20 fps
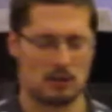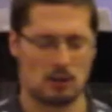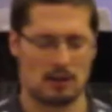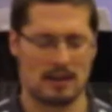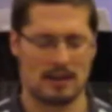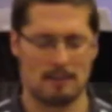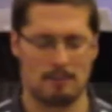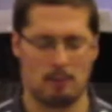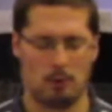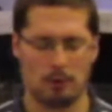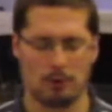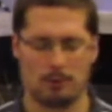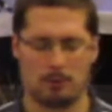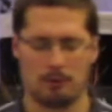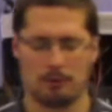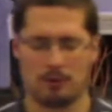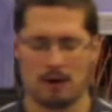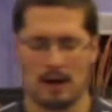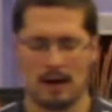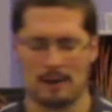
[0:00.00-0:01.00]
I can look at
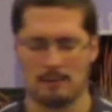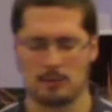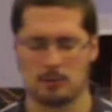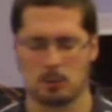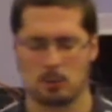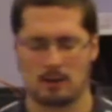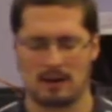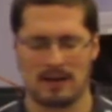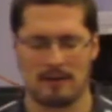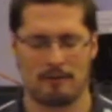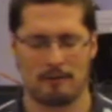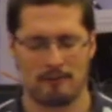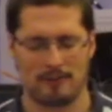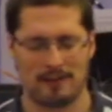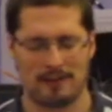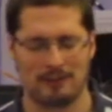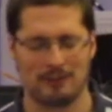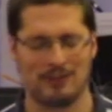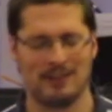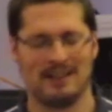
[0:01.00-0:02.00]
multiple times where I
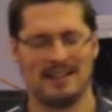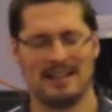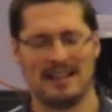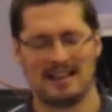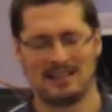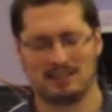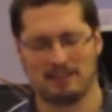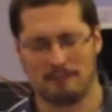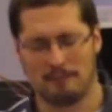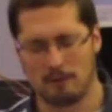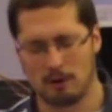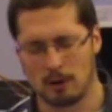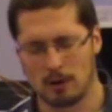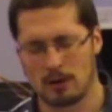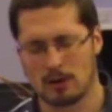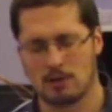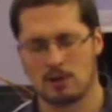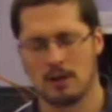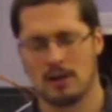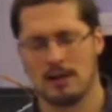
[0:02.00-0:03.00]
felt at the
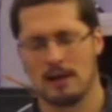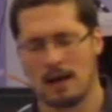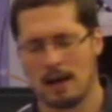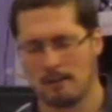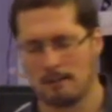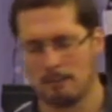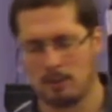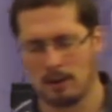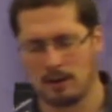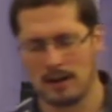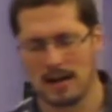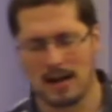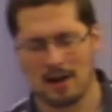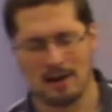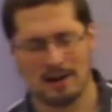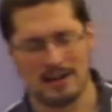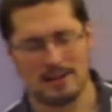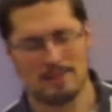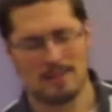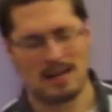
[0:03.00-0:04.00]
verge of
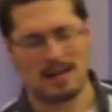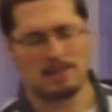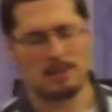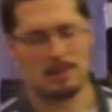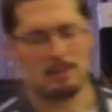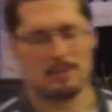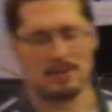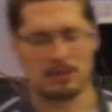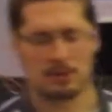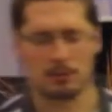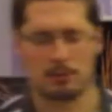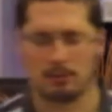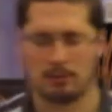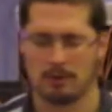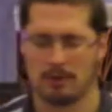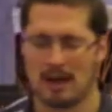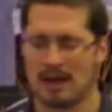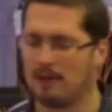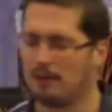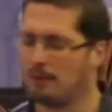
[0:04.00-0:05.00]
burnout and it made me
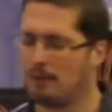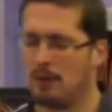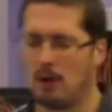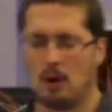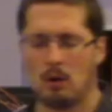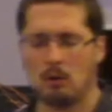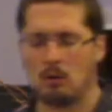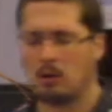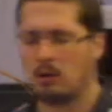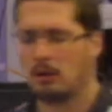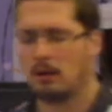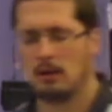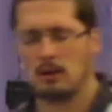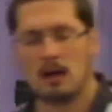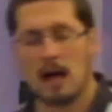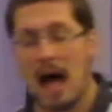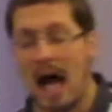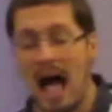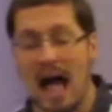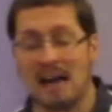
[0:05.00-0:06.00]
miserable. And I
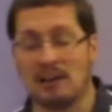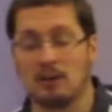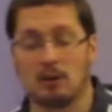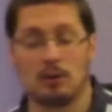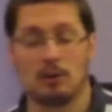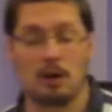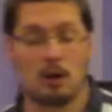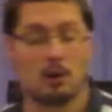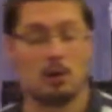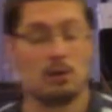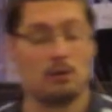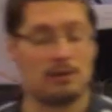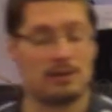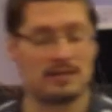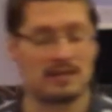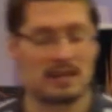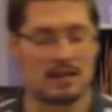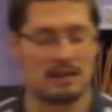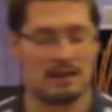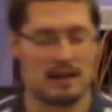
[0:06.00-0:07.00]
don't know who
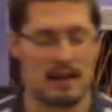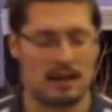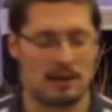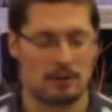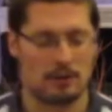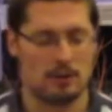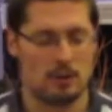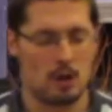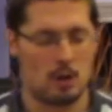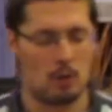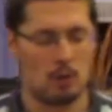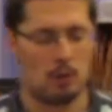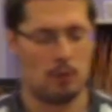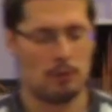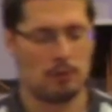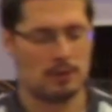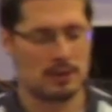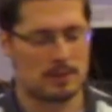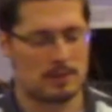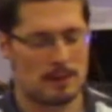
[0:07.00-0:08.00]

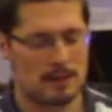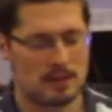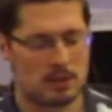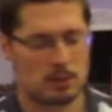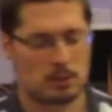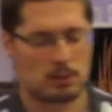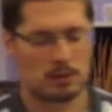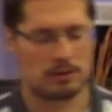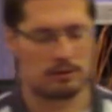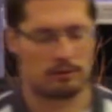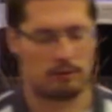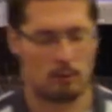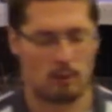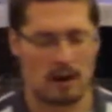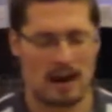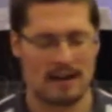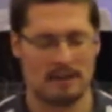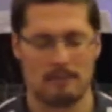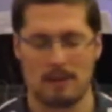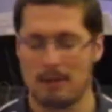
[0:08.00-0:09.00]
this message was
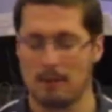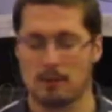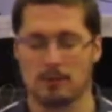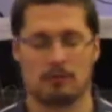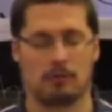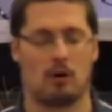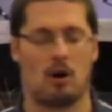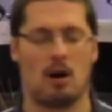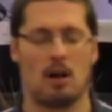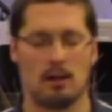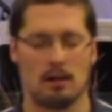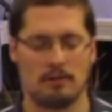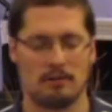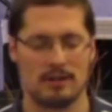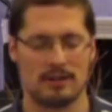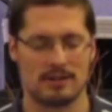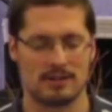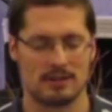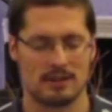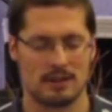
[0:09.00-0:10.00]
for. Maybe it was for all
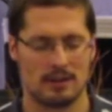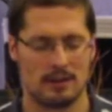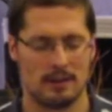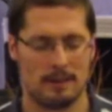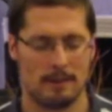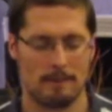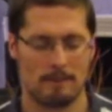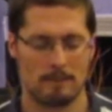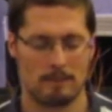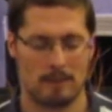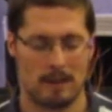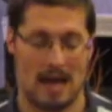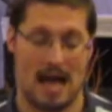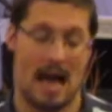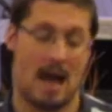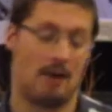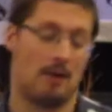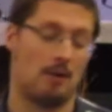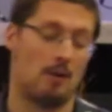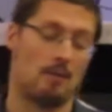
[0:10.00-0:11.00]
of us.
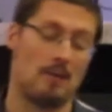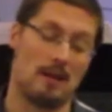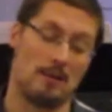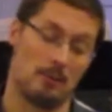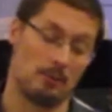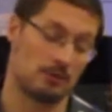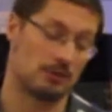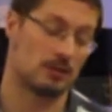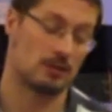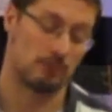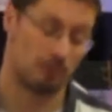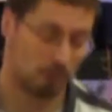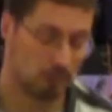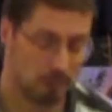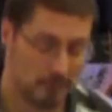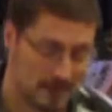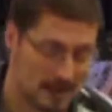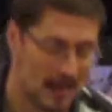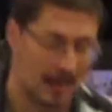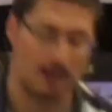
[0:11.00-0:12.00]
I don't know. Maybe it was just
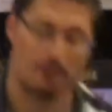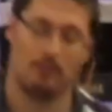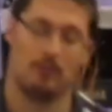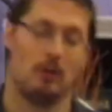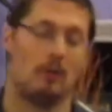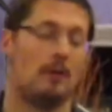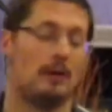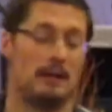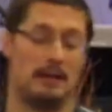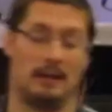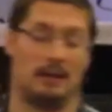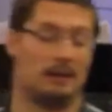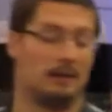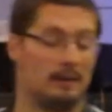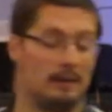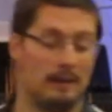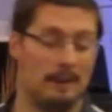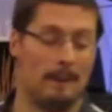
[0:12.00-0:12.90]
for me. I have no idea.